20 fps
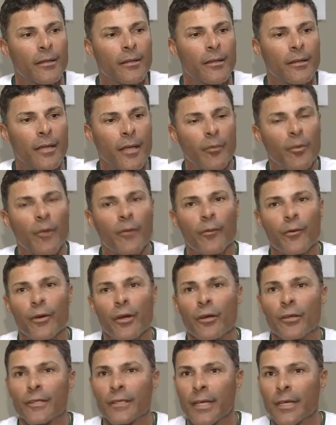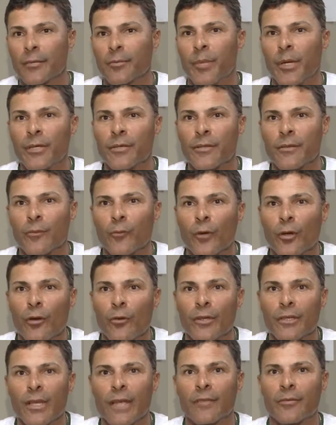The day before Garcia's pitching, we
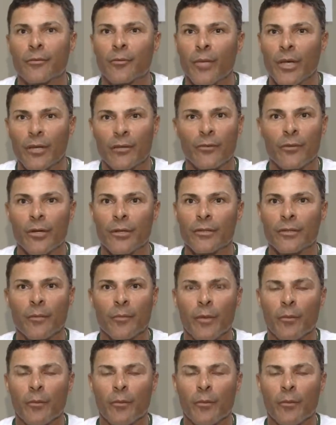always got some big runs.